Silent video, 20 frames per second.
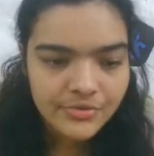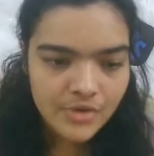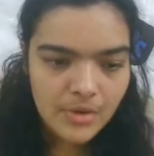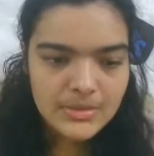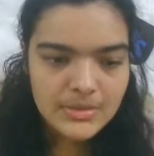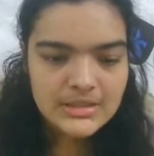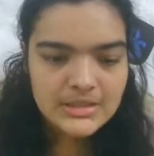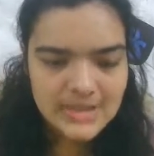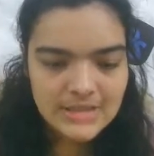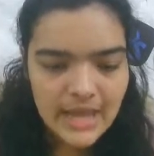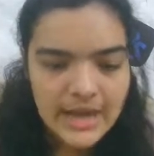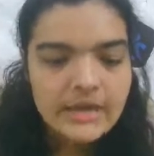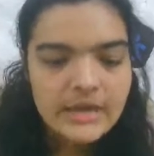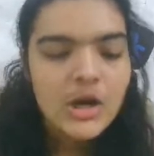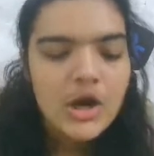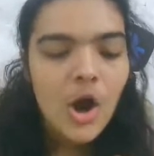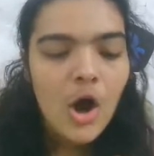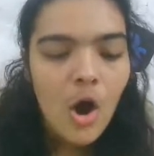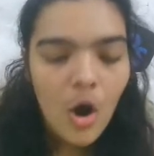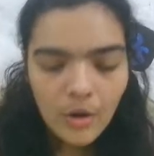inside
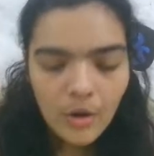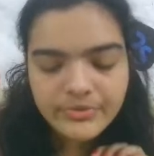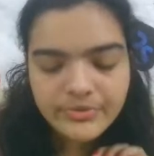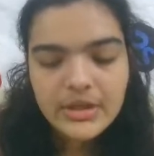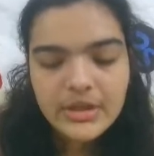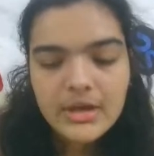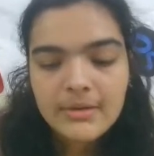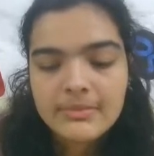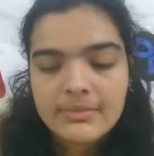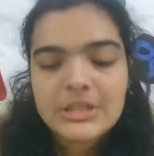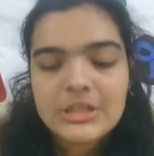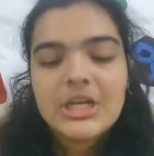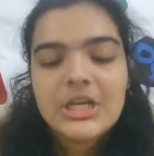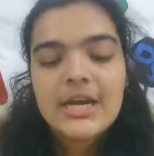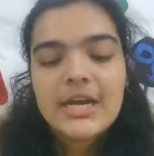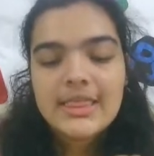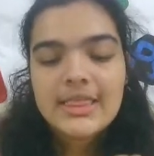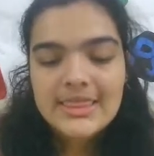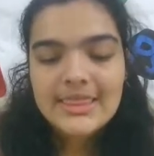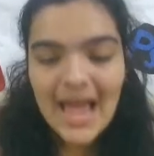of the image.
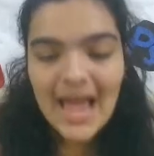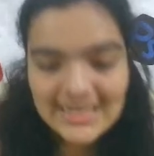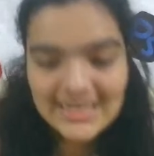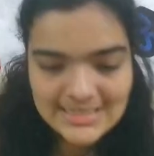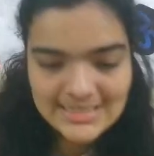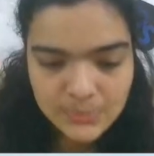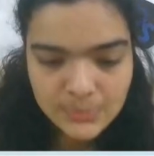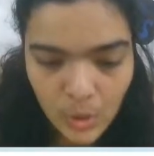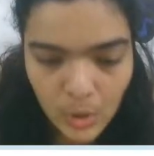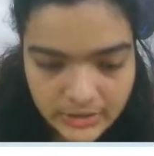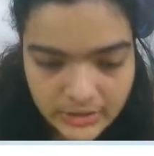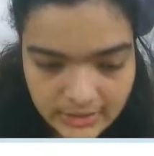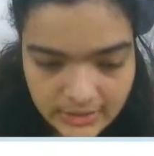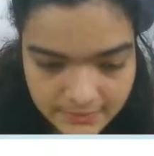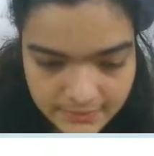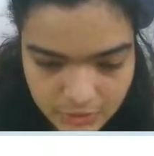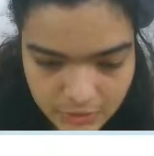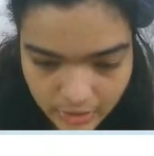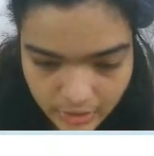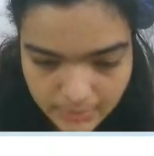That is what
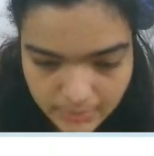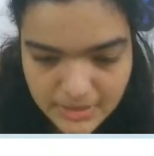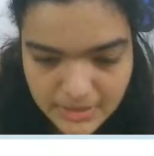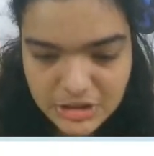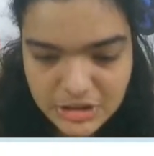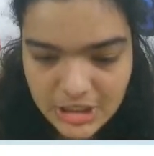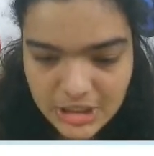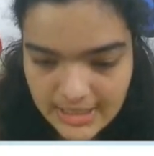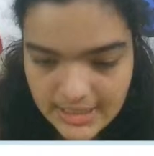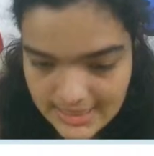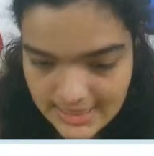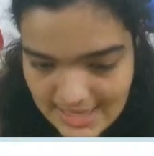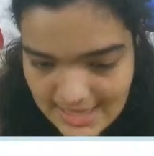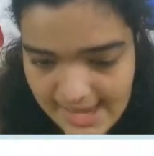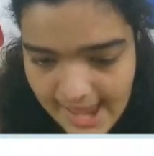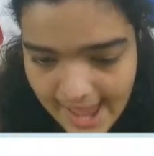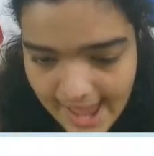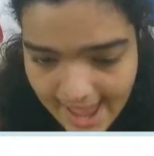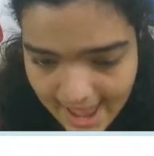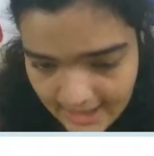gives your image
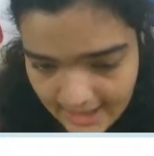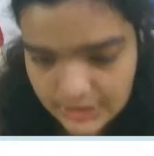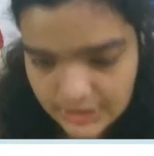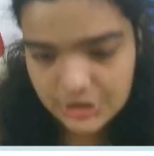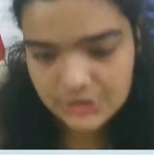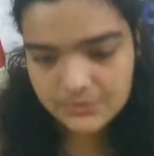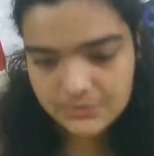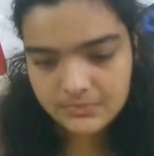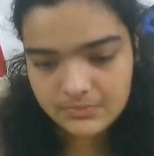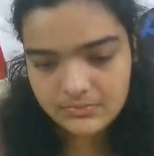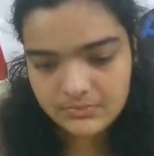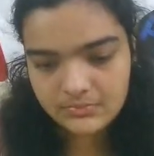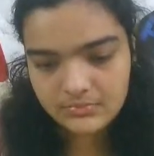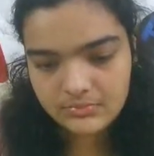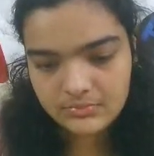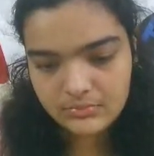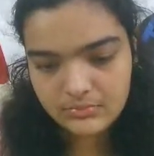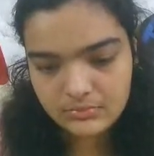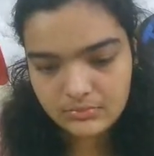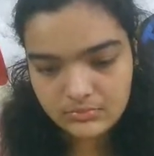the edge.
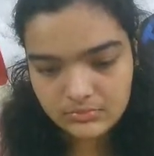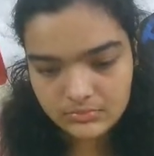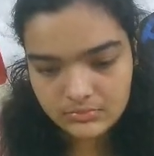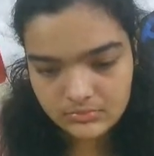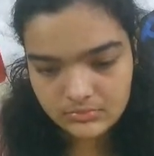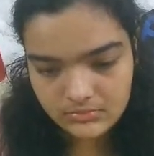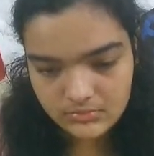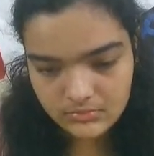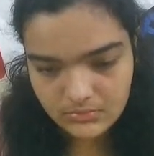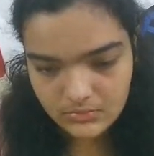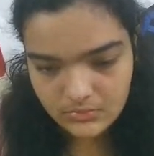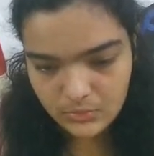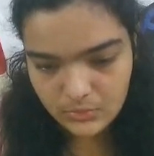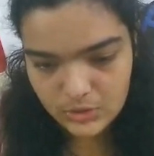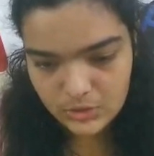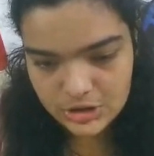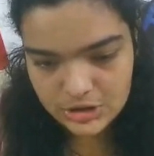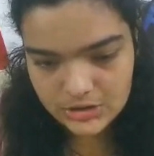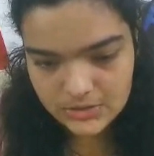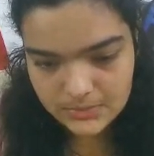
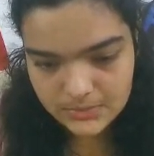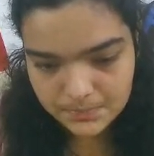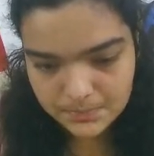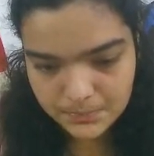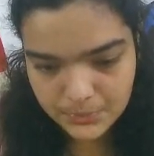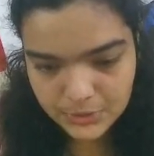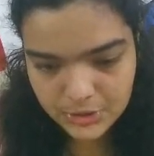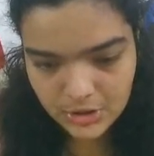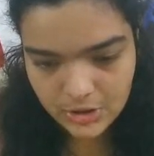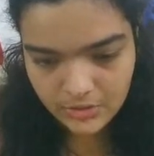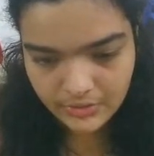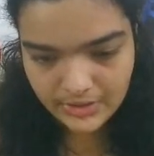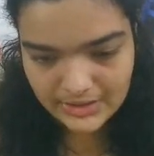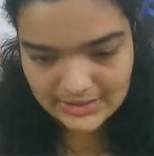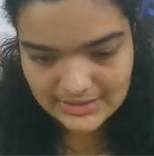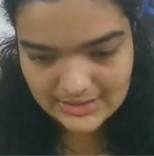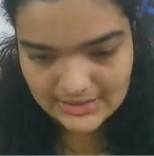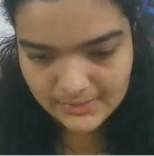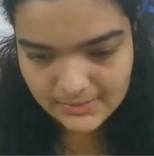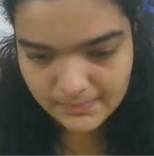We'll just put on radial